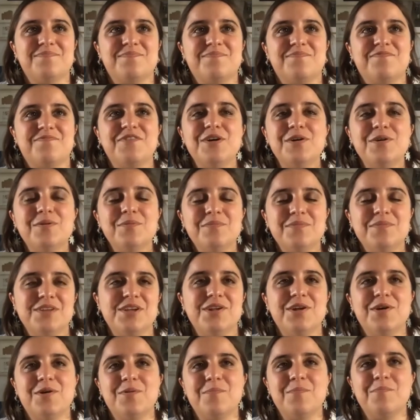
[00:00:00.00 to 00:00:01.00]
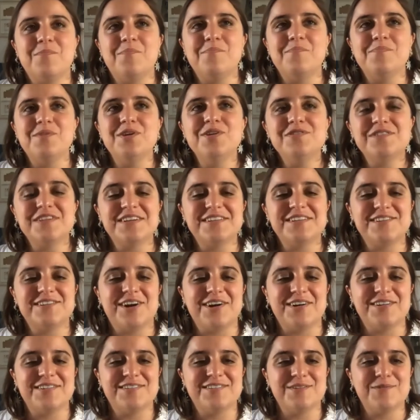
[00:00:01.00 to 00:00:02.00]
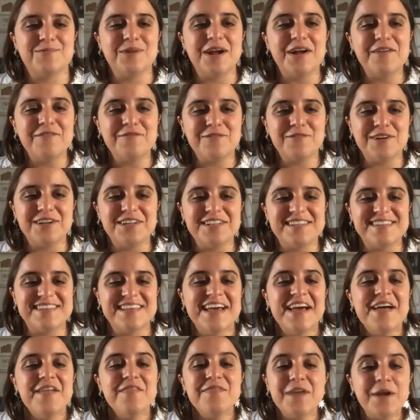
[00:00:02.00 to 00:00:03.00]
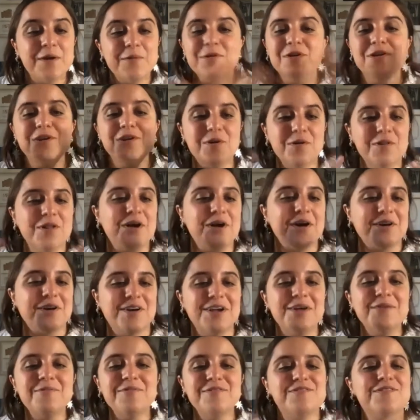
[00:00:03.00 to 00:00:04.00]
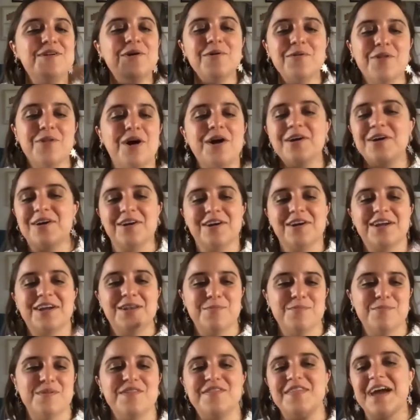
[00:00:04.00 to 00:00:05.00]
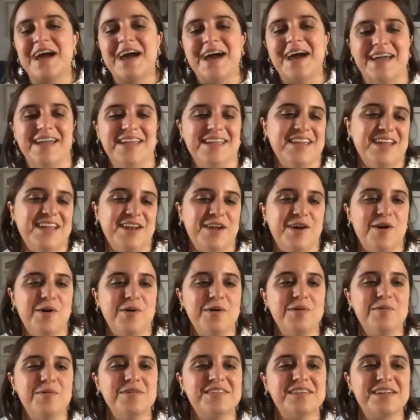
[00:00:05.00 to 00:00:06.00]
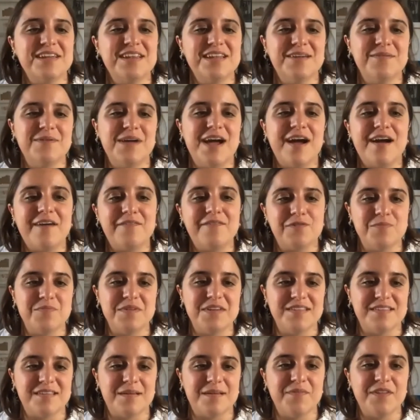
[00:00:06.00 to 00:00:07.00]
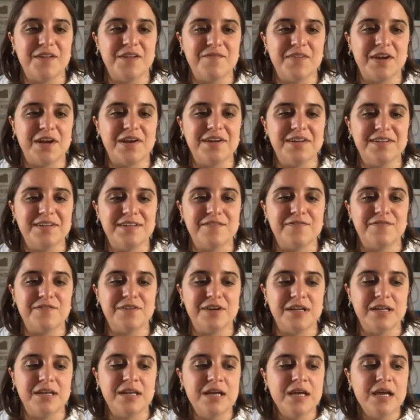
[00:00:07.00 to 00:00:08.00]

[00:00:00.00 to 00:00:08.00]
film, you know, music docs to reference, they were no longer, it was no longer going to be that, you know, it was going to have to be something very different.